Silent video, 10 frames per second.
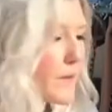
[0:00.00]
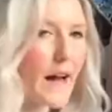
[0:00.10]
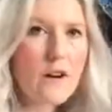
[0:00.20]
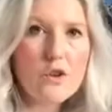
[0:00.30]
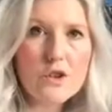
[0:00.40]
that
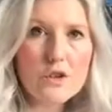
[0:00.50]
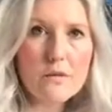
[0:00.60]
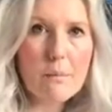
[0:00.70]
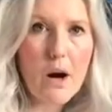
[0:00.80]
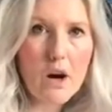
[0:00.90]
I
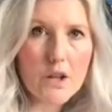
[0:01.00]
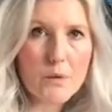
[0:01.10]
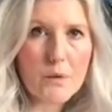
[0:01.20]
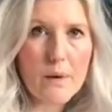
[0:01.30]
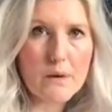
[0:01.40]
couldn't partner
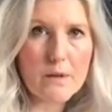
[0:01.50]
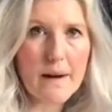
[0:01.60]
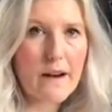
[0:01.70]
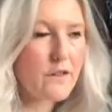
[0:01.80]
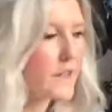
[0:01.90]
with most of
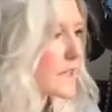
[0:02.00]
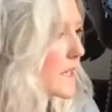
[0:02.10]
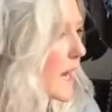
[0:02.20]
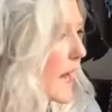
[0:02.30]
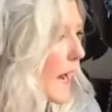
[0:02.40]
my
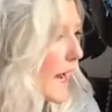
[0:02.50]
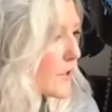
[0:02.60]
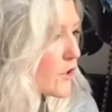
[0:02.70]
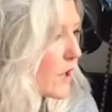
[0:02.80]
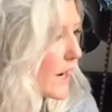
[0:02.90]
outfits.
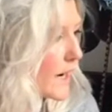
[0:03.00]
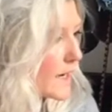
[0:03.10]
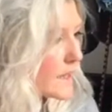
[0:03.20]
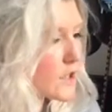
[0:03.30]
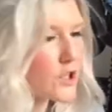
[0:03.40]
I
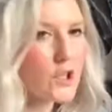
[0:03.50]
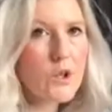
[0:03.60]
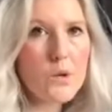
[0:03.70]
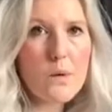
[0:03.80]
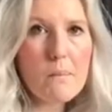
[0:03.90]
try
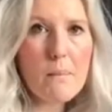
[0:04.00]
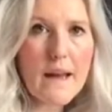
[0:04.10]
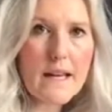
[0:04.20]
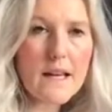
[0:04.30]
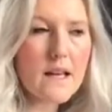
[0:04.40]
to
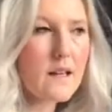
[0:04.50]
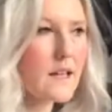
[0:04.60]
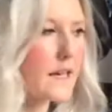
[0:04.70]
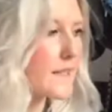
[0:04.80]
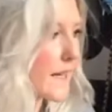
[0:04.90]
make
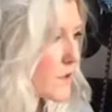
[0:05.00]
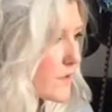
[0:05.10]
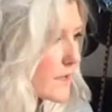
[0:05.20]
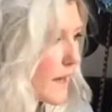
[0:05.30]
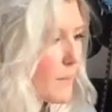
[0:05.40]
the
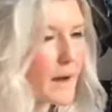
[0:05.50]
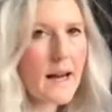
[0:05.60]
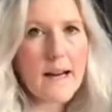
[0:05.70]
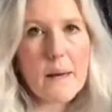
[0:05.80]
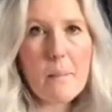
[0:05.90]
accessories that I
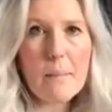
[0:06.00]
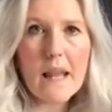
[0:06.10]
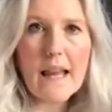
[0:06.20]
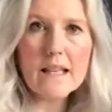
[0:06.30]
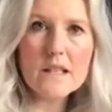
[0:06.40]
buy
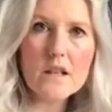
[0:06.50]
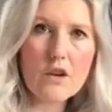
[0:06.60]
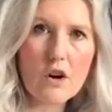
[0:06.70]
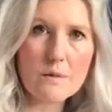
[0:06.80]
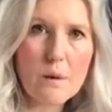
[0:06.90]
blend
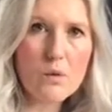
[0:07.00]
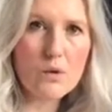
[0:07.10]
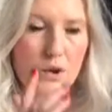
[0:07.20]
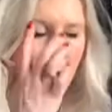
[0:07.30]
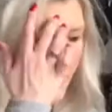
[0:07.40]
across my
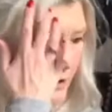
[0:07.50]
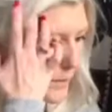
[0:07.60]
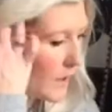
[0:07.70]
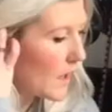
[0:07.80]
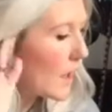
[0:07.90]
wardrobe.
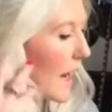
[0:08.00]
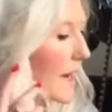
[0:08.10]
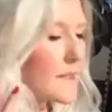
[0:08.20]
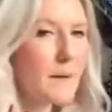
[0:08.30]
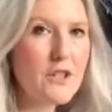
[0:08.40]

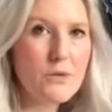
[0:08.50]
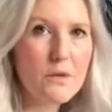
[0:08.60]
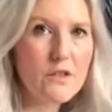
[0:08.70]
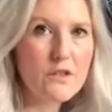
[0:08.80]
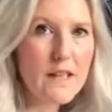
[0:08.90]
As I mentioned
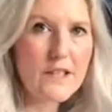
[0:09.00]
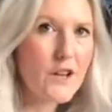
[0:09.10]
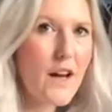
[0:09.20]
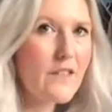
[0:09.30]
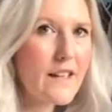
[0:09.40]
before, I
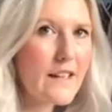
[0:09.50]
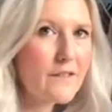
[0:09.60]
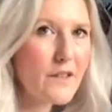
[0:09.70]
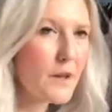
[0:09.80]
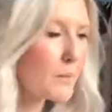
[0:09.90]
don't have an
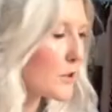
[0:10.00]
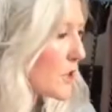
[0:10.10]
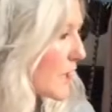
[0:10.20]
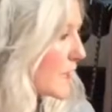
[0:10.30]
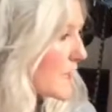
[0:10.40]
infinite
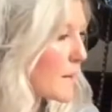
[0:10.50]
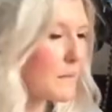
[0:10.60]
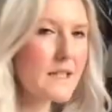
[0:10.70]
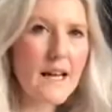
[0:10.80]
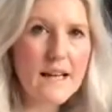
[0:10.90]
budget,
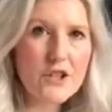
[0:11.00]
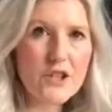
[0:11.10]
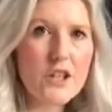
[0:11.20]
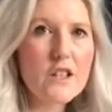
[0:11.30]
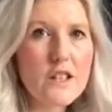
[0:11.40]
and Mr H
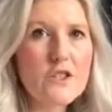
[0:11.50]
certainly